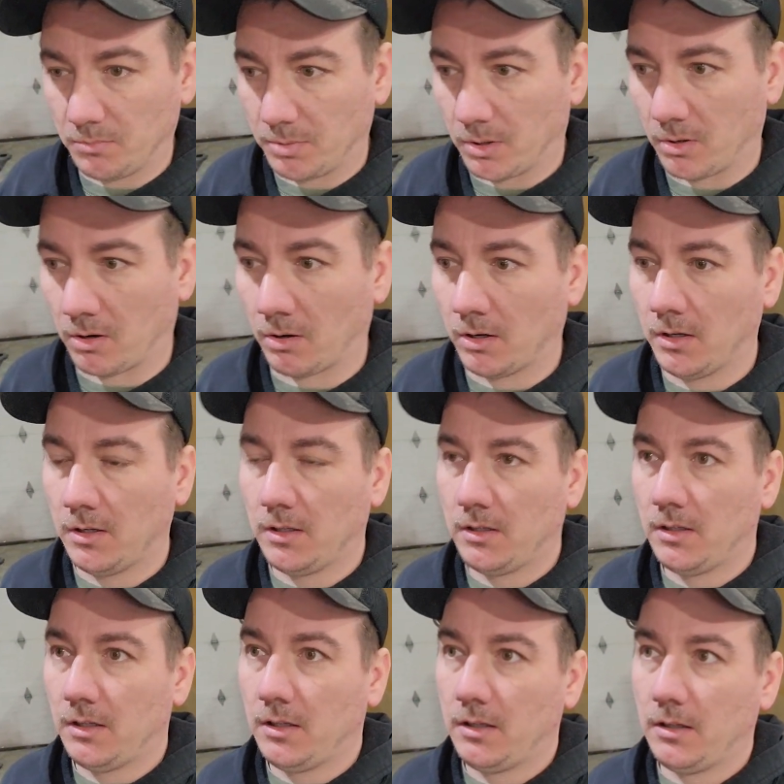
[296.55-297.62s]
bar,
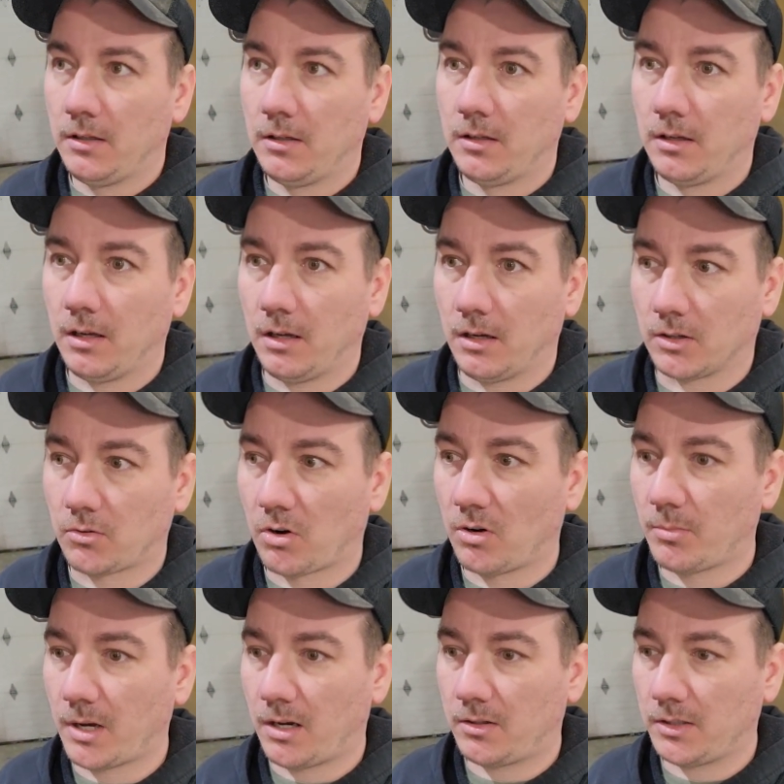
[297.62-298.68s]
uh,
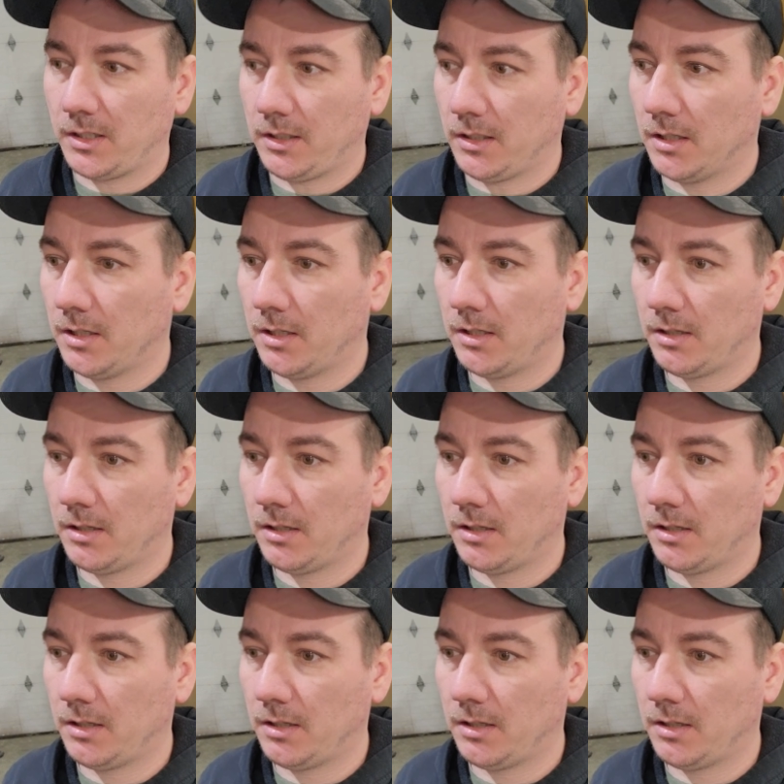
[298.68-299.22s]
and